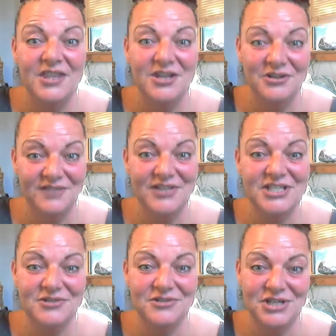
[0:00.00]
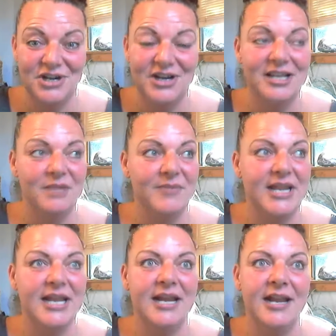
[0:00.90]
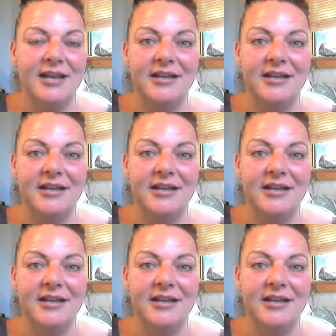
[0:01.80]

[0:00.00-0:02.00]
those of us who started in the beginning,